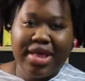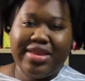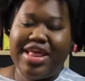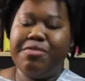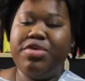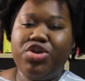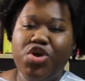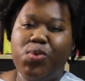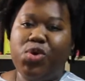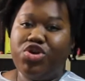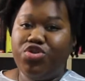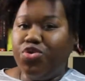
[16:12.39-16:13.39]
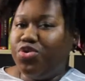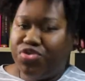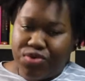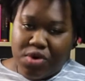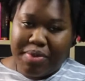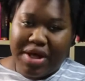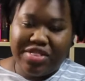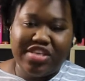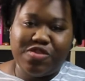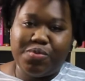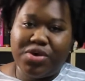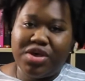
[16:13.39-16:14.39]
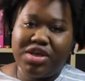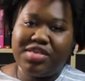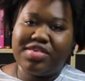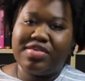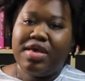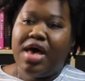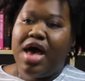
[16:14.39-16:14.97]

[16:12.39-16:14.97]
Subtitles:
Let me know what you thought about these books,